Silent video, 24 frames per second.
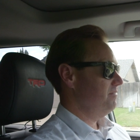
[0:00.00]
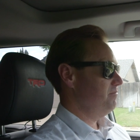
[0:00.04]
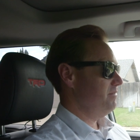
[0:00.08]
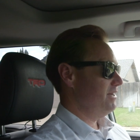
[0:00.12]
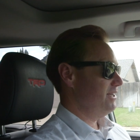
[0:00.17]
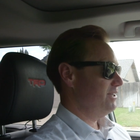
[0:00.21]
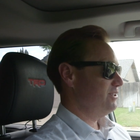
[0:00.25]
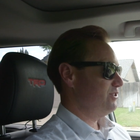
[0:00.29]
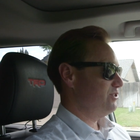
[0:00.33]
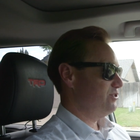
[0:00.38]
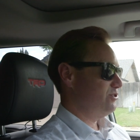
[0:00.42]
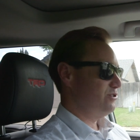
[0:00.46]

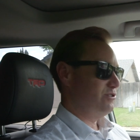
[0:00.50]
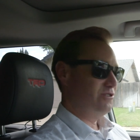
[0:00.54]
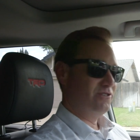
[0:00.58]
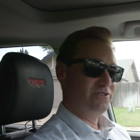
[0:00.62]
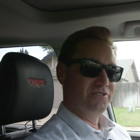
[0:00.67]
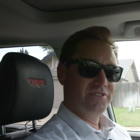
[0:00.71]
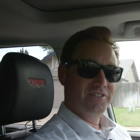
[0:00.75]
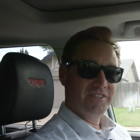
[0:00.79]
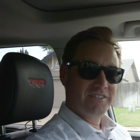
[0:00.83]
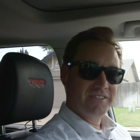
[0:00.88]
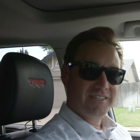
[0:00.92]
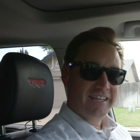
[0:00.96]
making sure
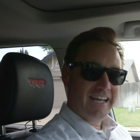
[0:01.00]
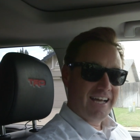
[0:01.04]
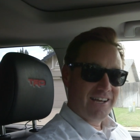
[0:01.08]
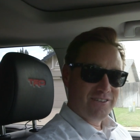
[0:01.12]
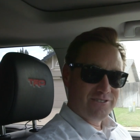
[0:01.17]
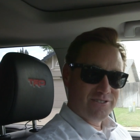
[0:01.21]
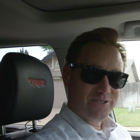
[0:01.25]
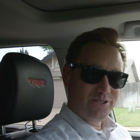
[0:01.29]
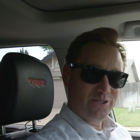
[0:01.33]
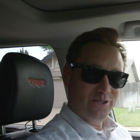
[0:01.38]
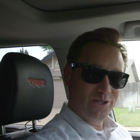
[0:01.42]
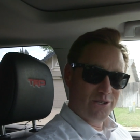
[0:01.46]
the
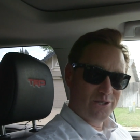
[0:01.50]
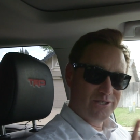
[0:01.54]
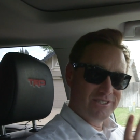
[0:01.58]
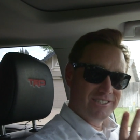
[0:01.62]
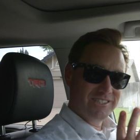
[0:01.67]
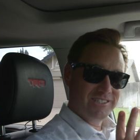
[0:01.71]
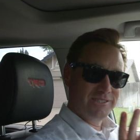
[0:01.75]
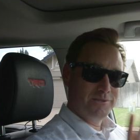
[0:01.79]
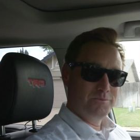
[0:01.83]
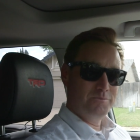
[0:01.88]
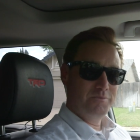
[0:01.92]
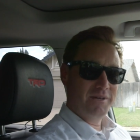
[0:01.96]
house looks
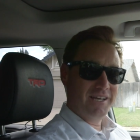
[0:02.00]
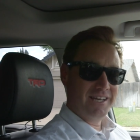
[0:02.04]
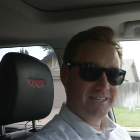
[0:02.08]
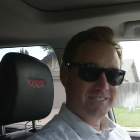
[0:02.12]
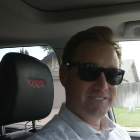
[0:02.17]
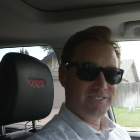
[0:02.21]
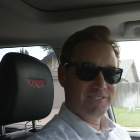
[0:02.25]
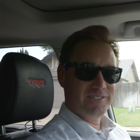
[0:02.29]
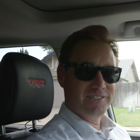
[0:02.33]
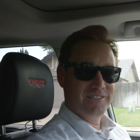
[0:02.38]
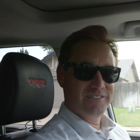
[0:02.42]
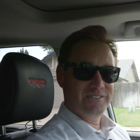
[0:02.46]
its
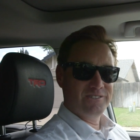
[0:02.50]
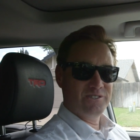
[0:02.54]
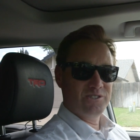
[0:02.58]
best.